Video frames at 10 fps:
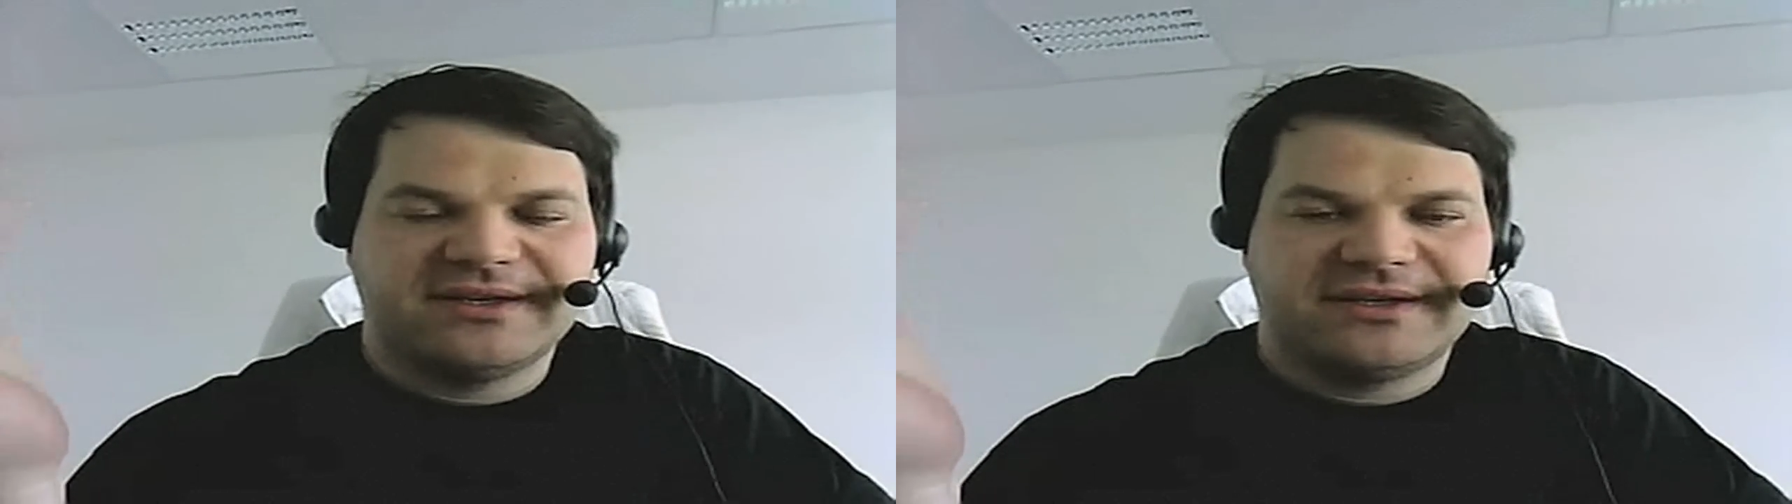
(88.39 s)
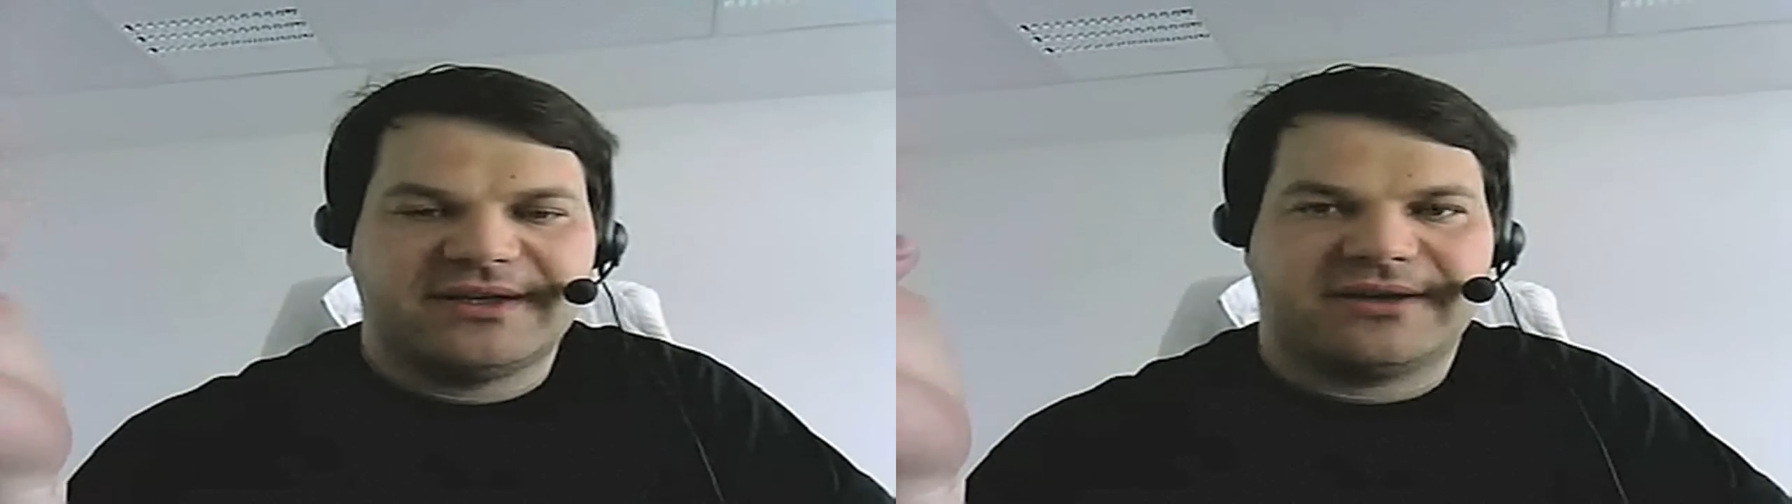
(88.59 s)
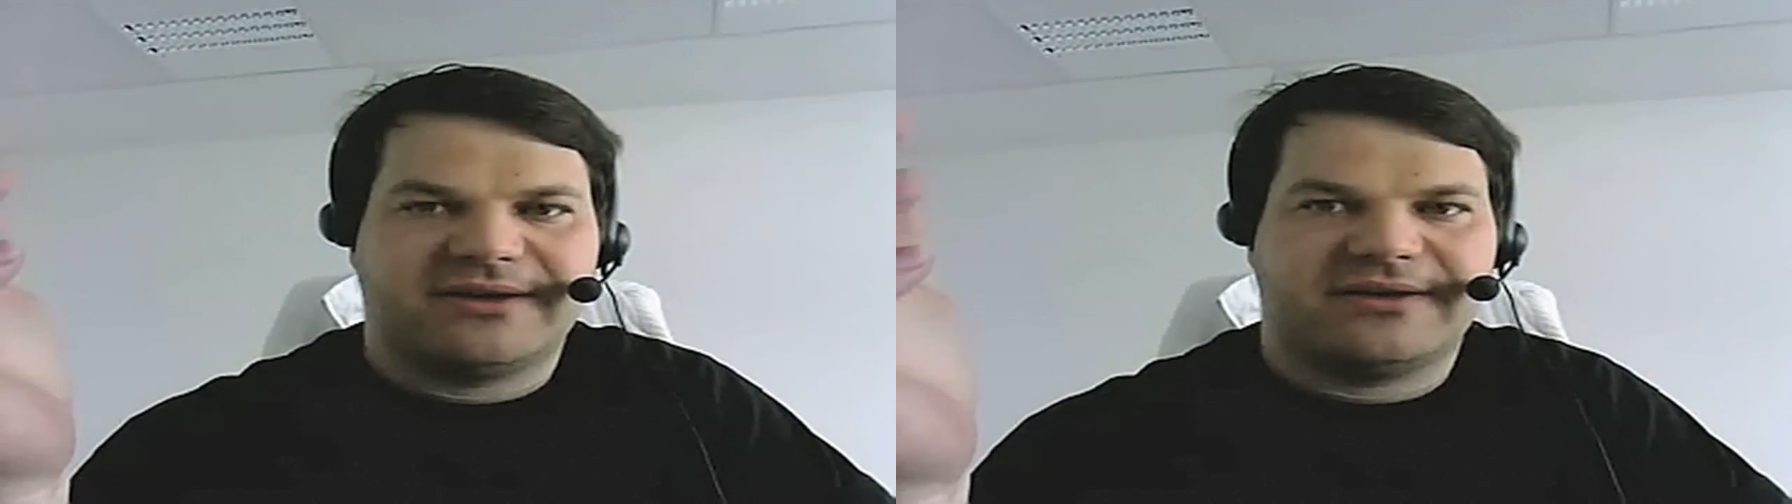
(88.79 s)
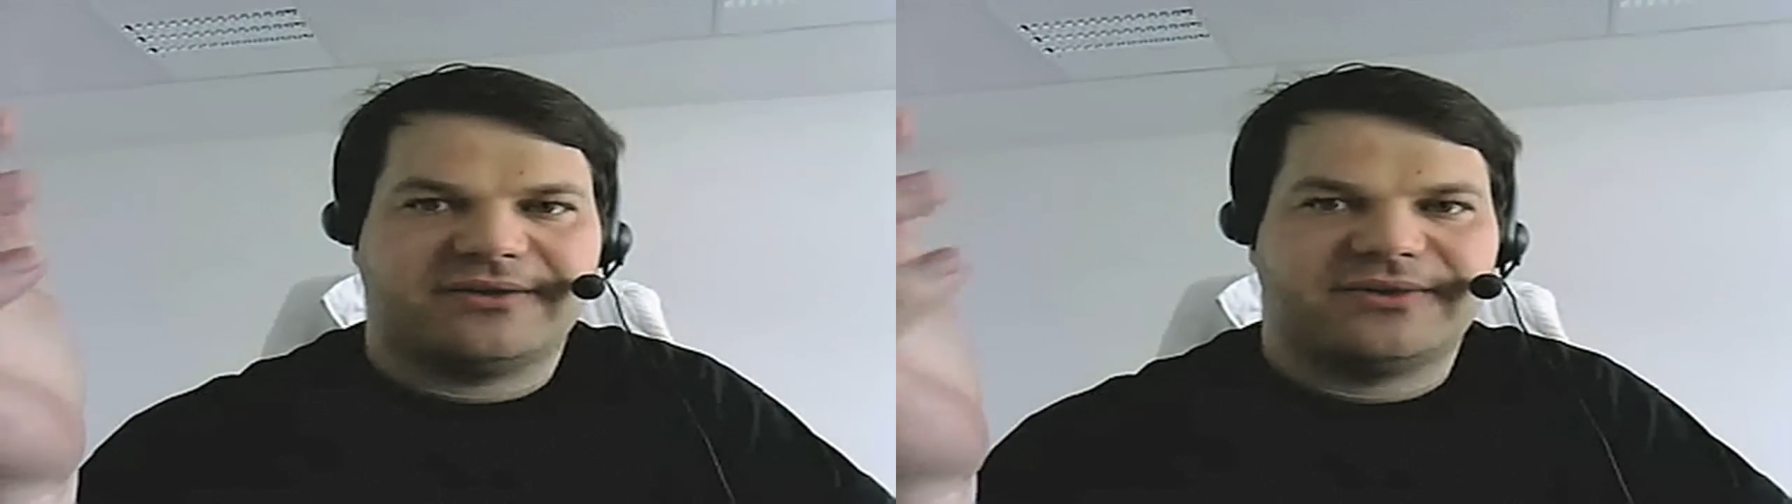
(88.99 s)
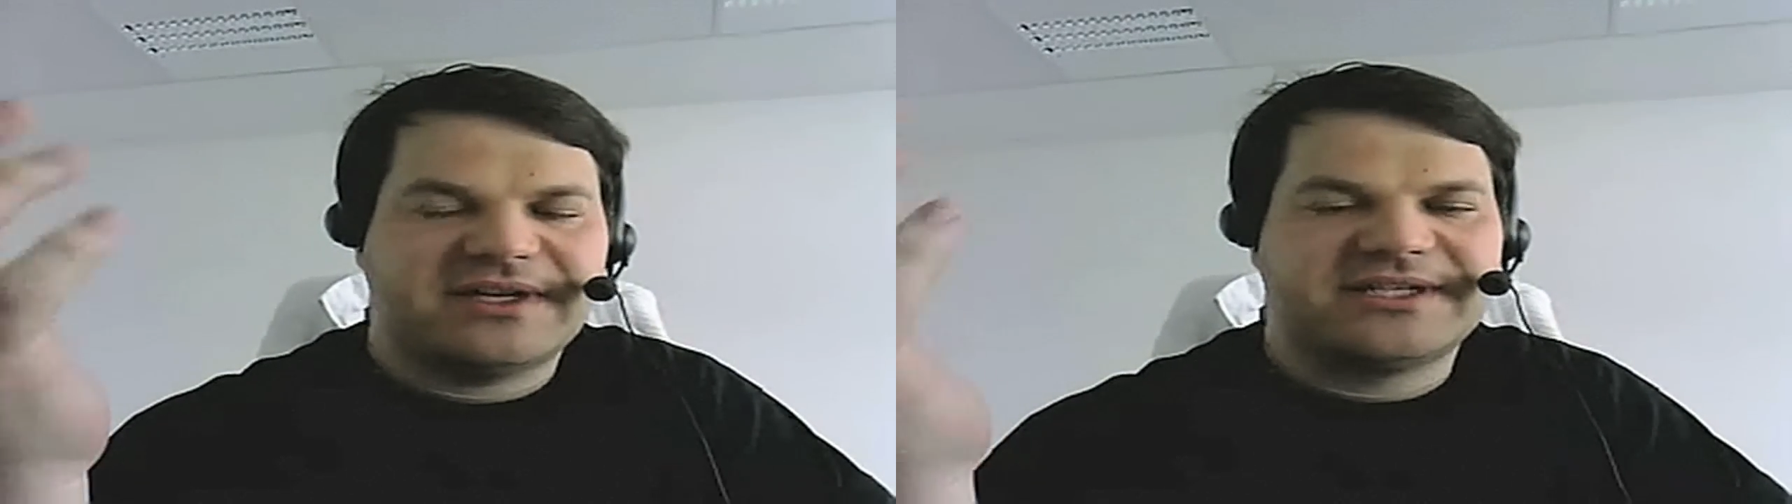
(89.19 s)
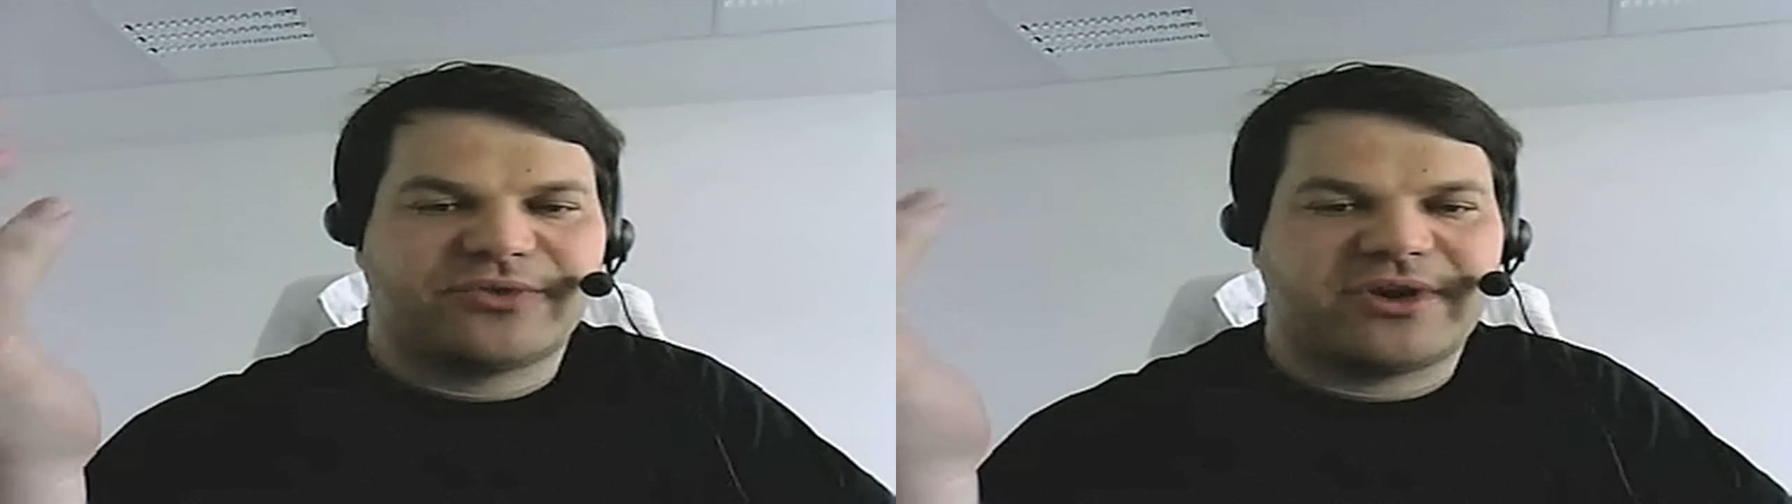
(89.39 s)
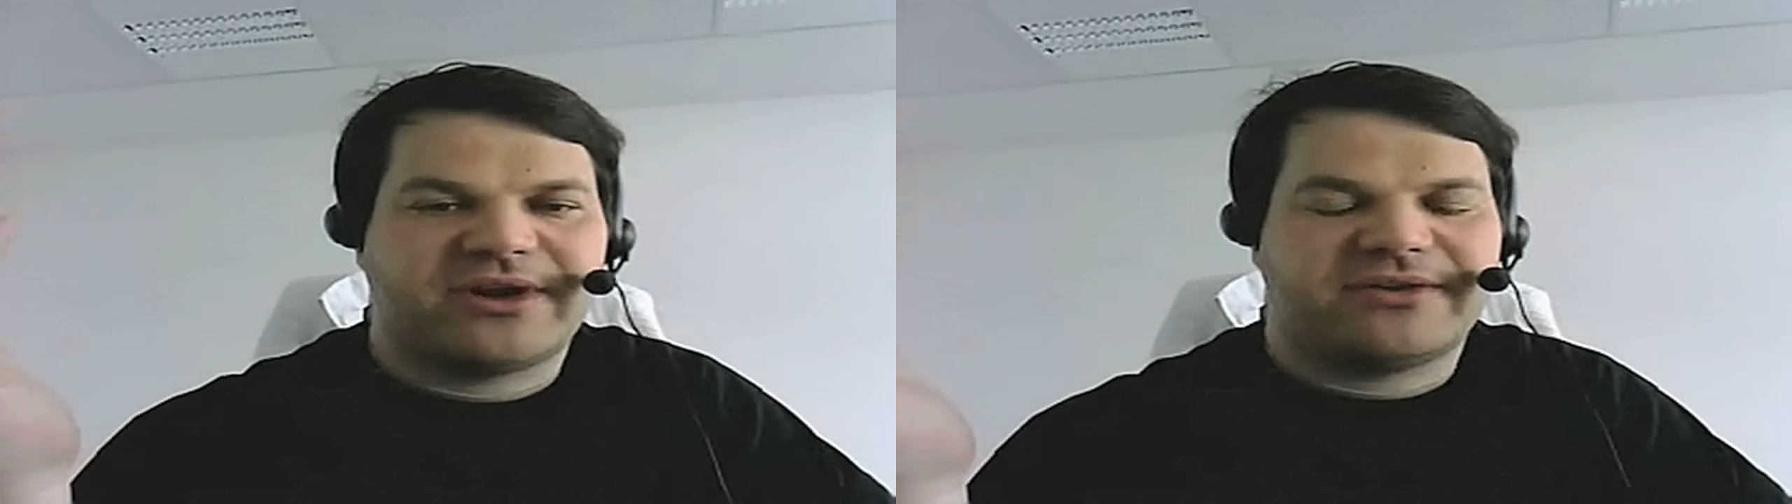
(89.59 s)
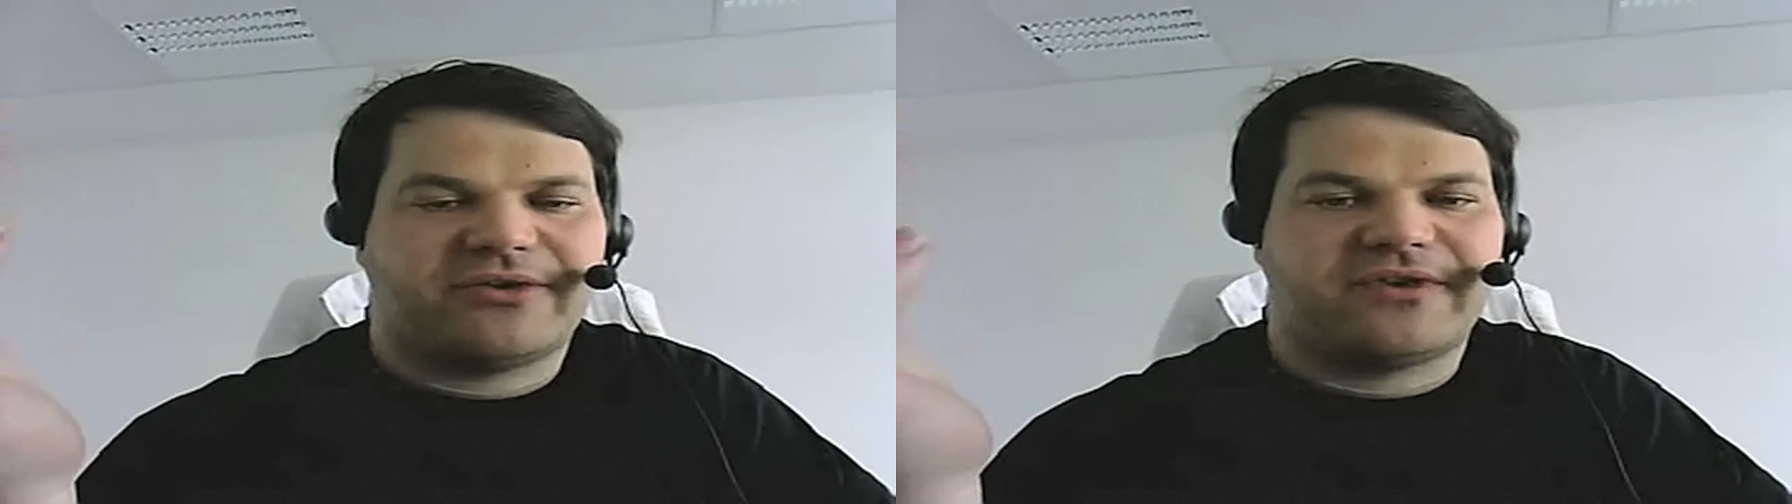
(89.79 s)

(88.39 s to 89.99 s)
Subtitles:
that is of